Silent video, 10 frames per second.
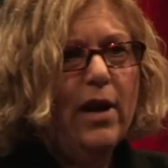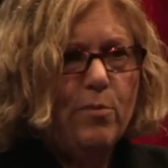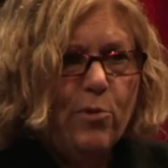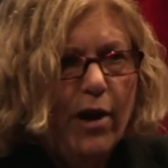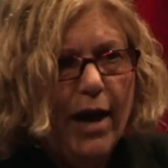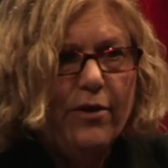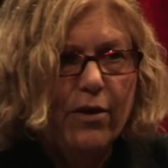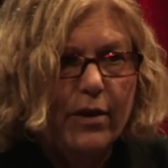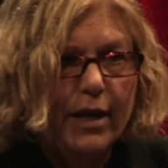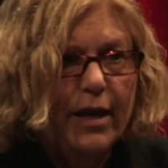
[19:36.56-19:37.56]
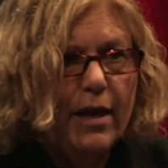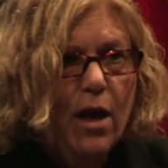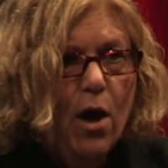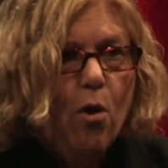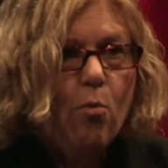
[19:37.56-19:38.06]
and more accurately?
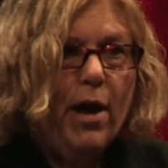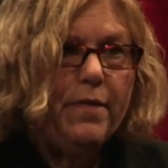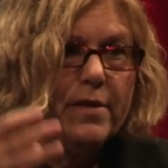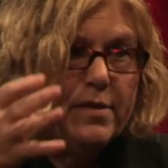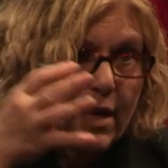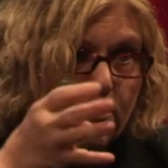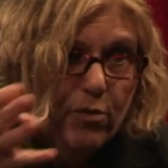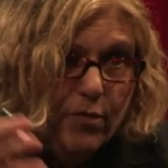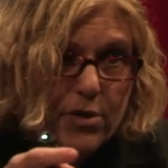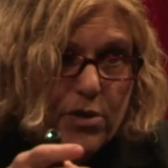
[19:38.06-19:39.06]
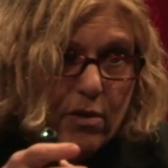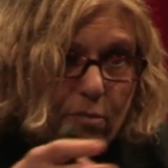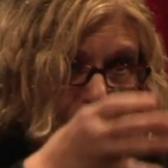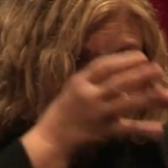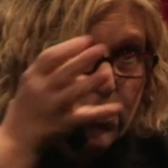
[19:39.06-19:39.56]
When the central
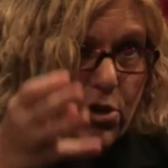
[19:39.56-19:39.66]
vision was